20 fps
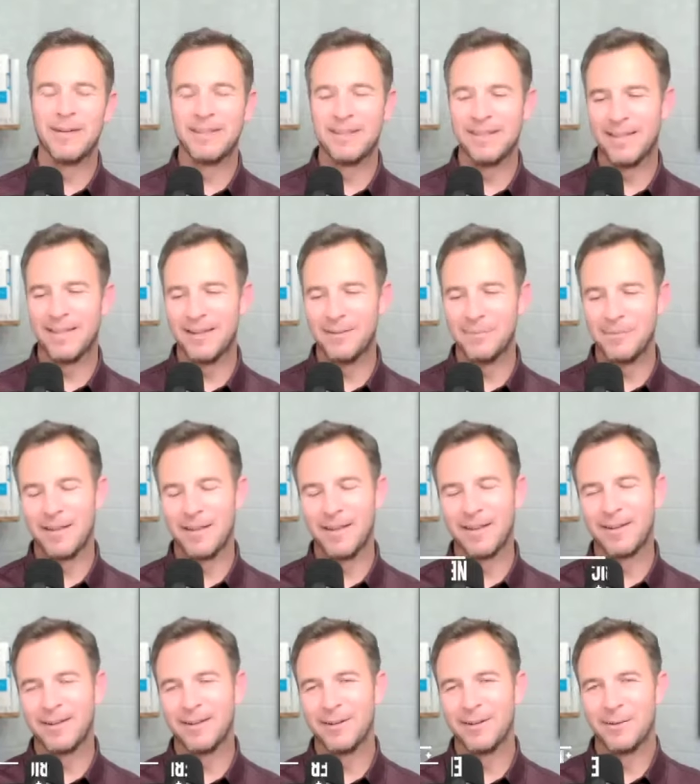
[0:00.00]
to that and be
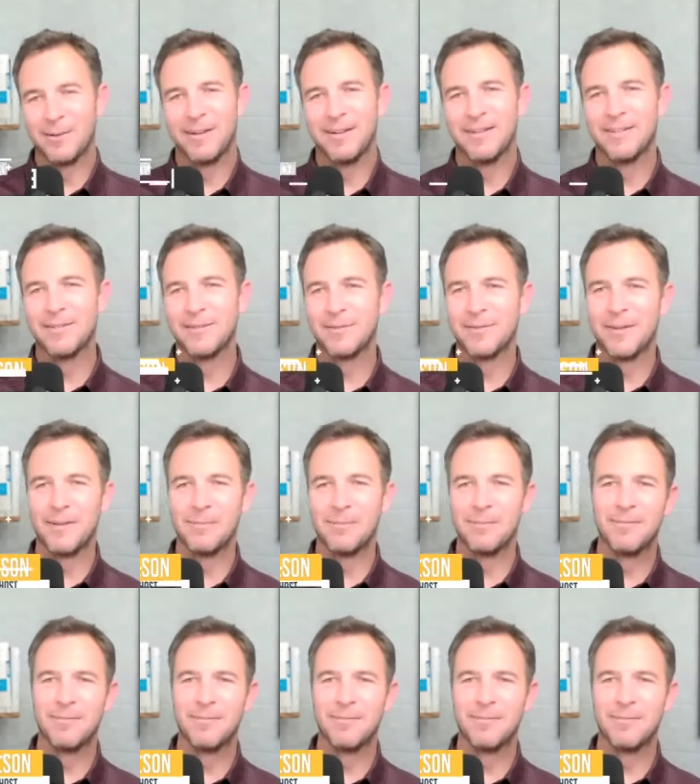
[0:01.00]
like, you know what, if I,